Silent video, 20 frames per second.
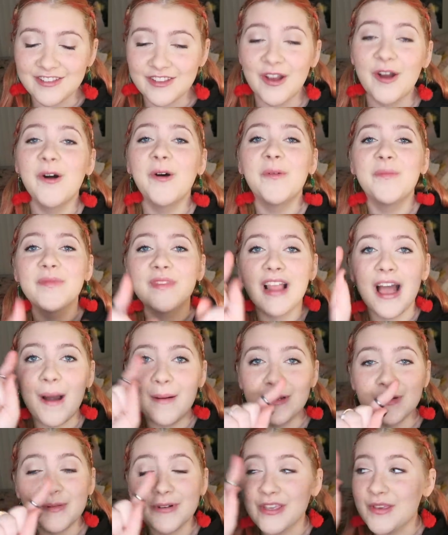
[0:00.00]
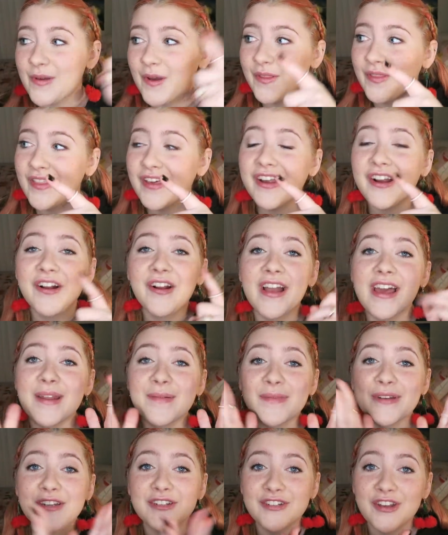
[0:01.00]
So I'm gonna bring you out there and
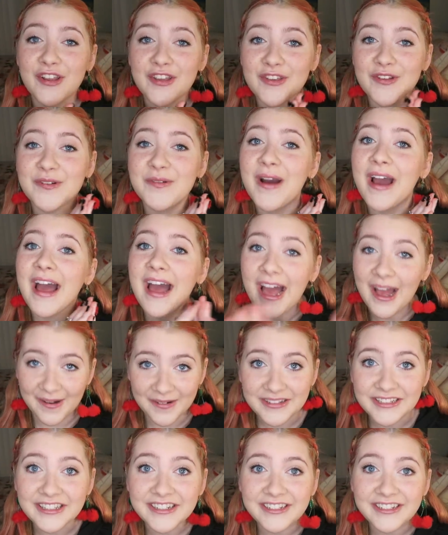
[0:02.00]
I'm gonna show you how it